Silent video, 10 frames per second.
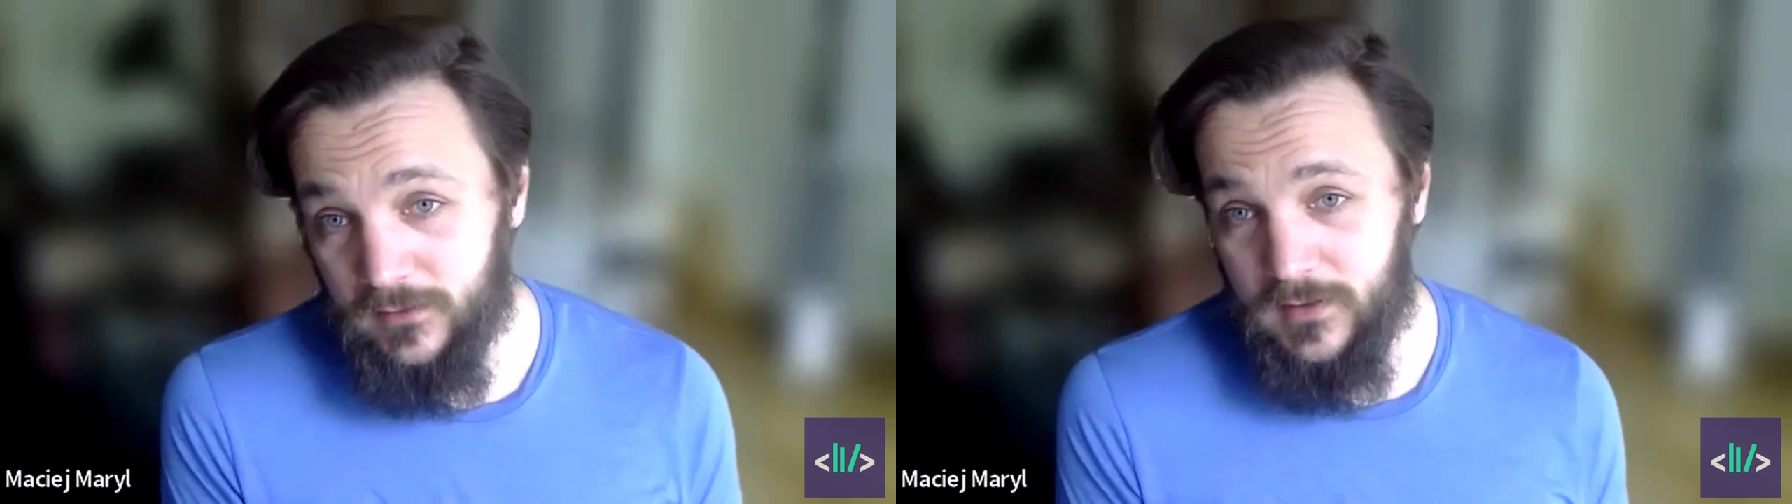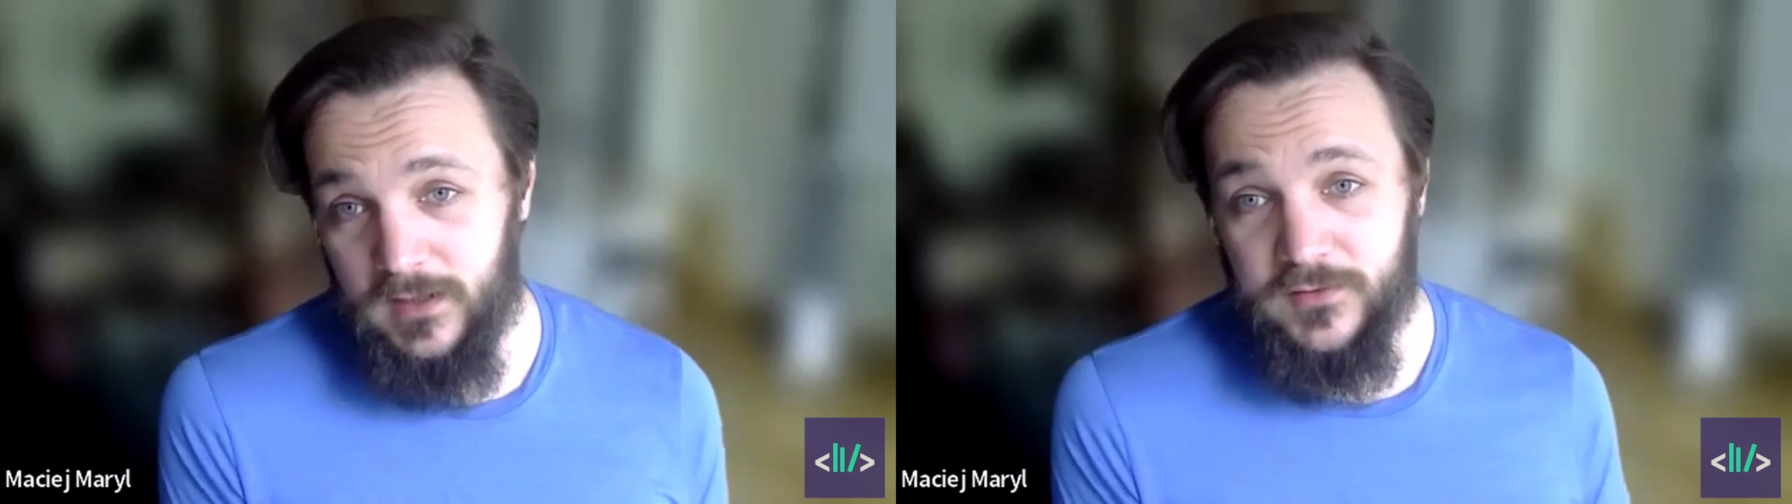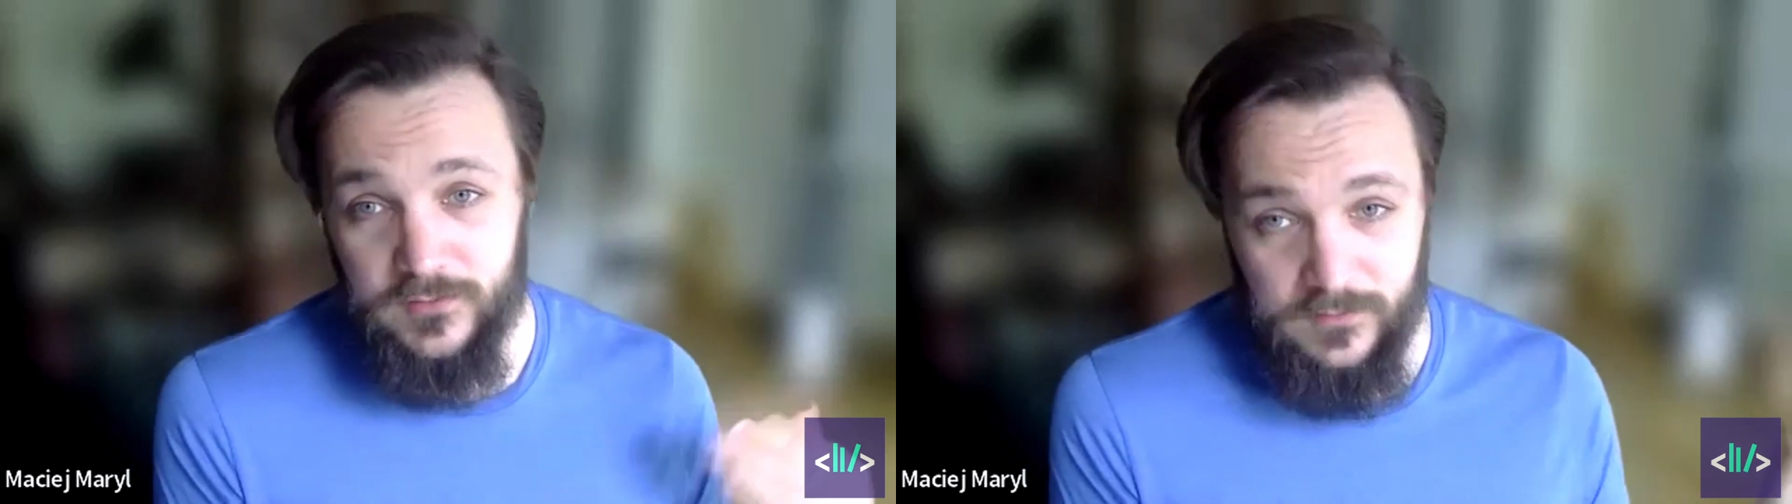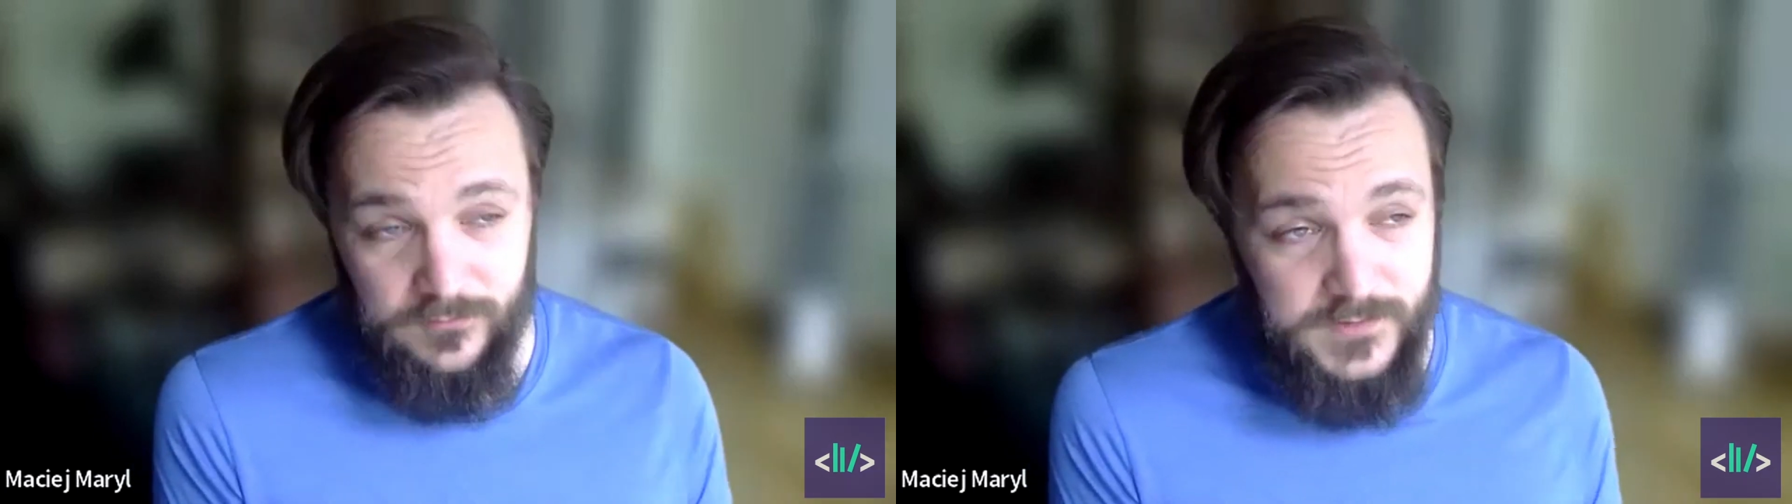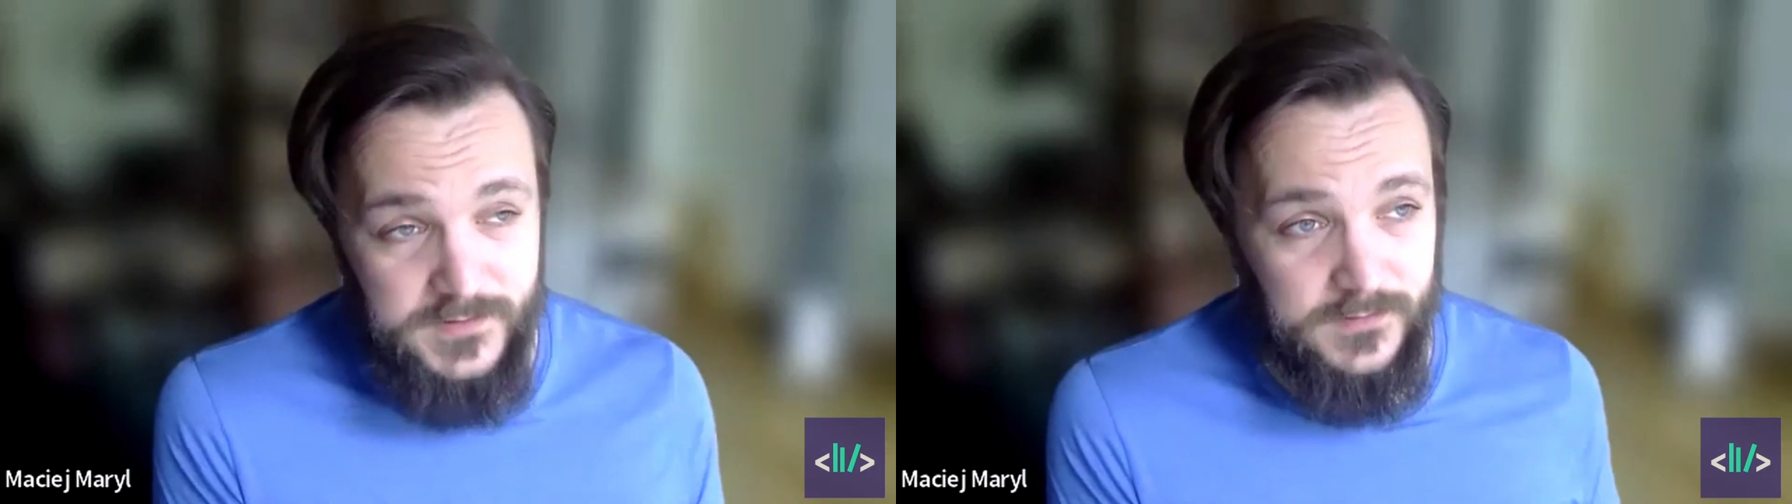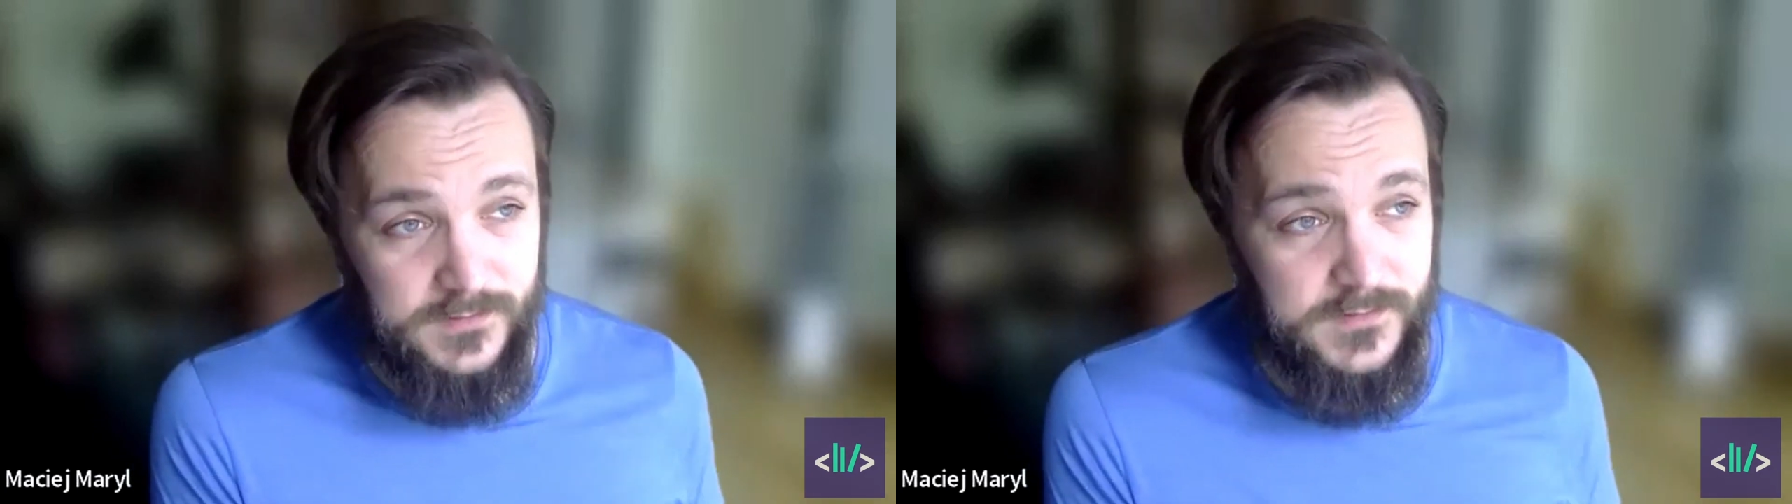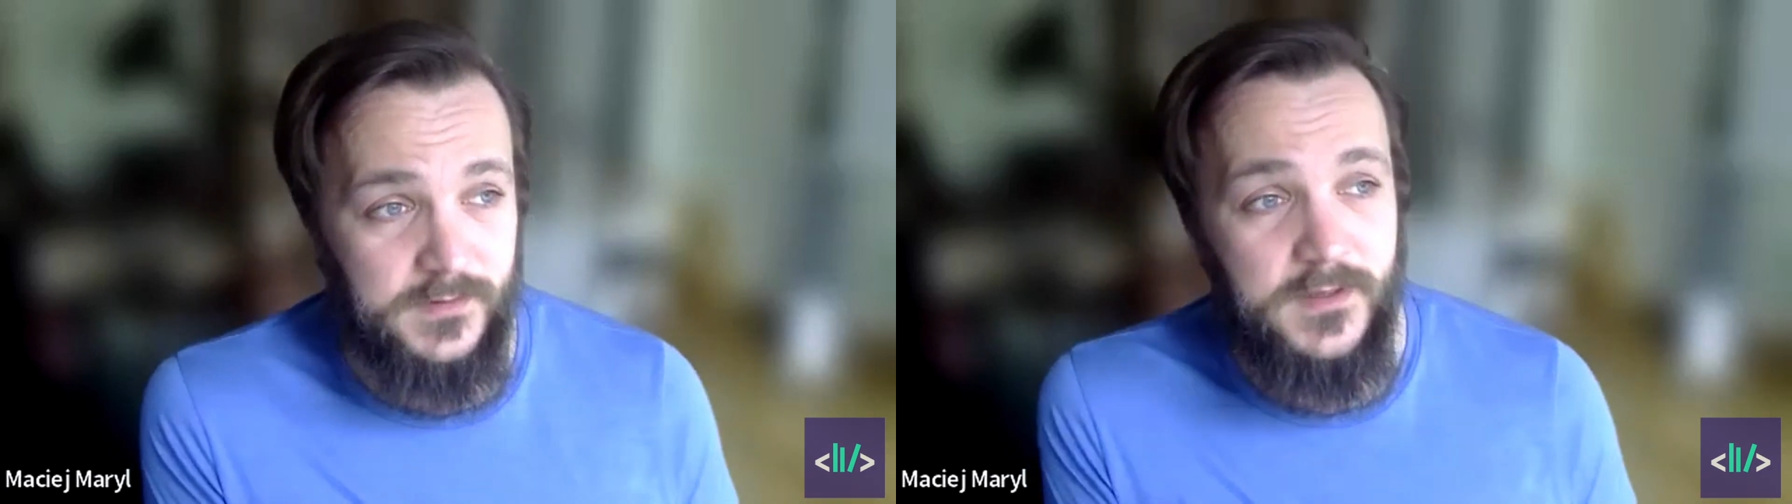Tokarczuk, the recent